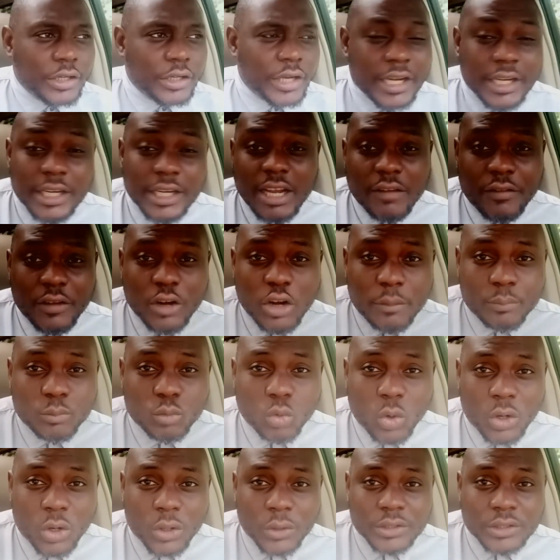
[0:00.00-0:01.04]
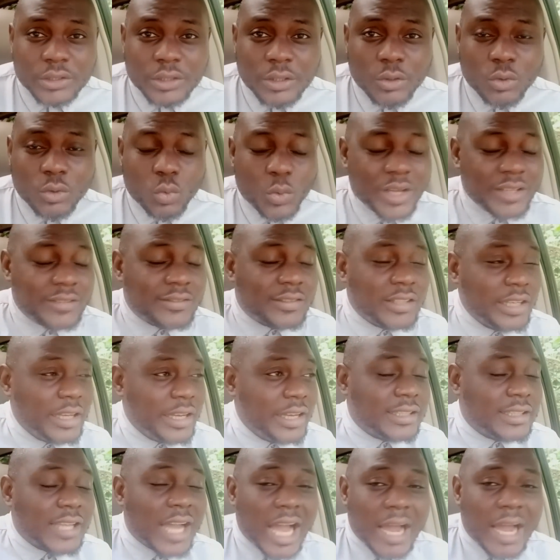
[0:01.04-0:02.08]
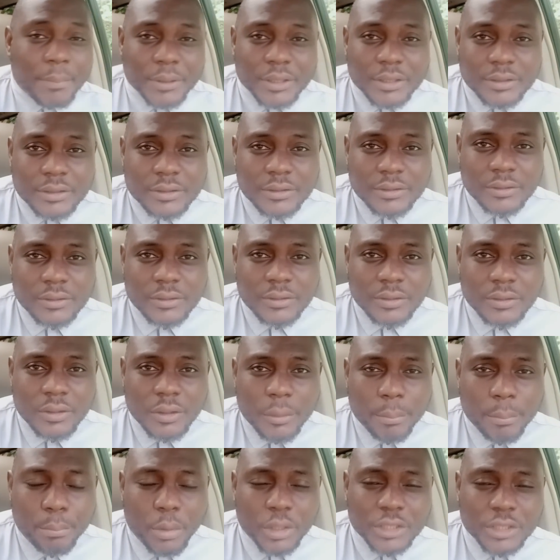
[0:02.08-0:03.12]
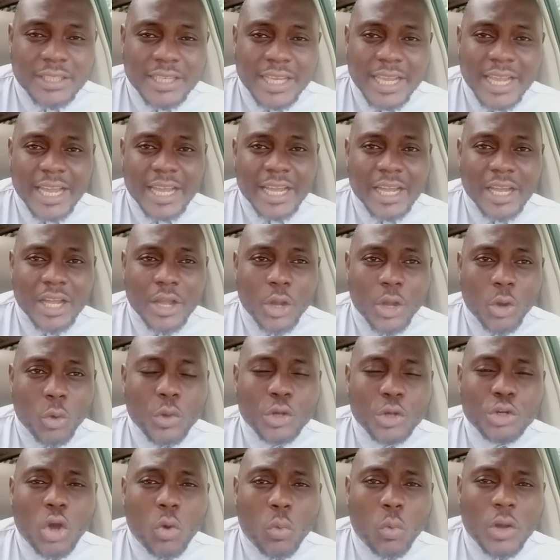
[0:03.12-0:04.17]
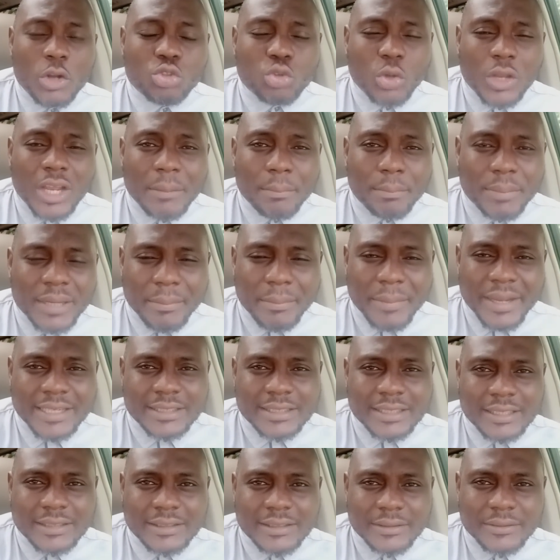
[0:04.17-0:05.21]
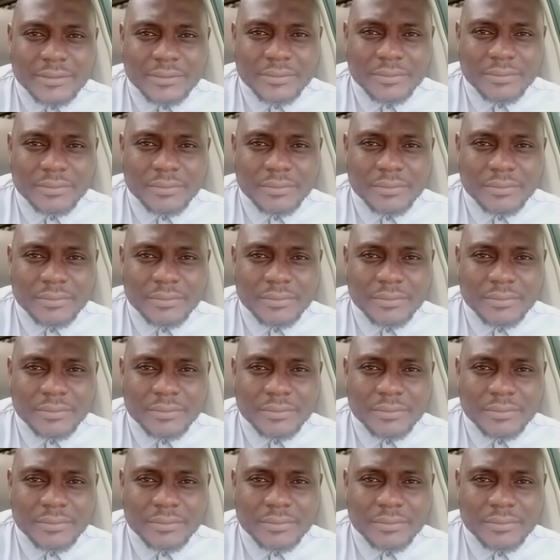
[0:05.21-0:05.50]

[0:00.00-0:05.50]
In the developed world, we see it happen, but here we don't want to implement it.